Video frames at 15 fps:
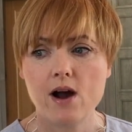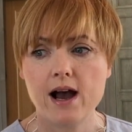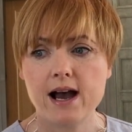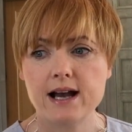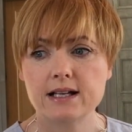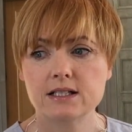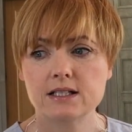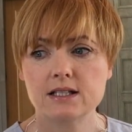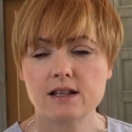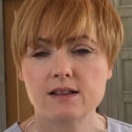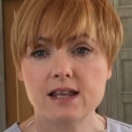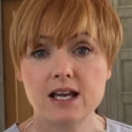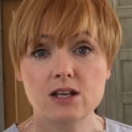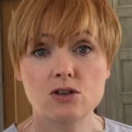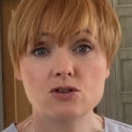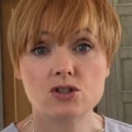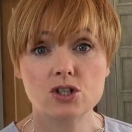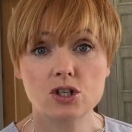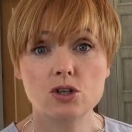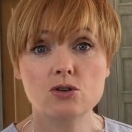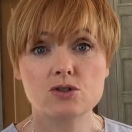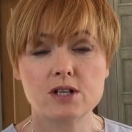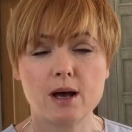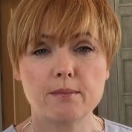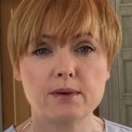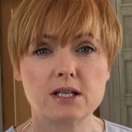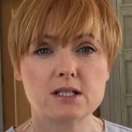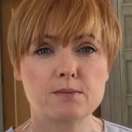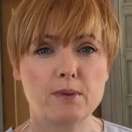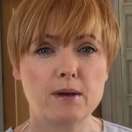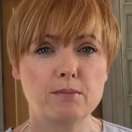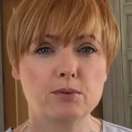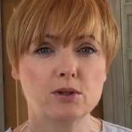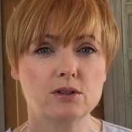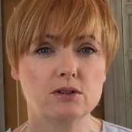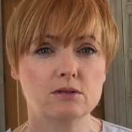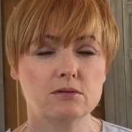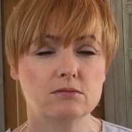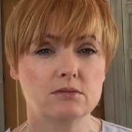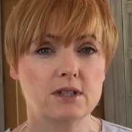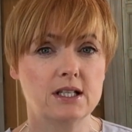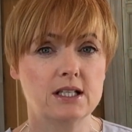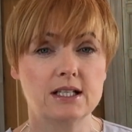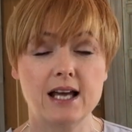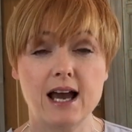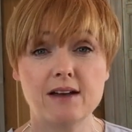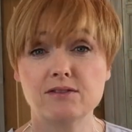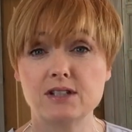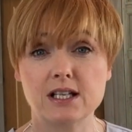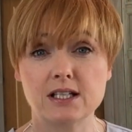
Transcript: And they used to use that because they didn't have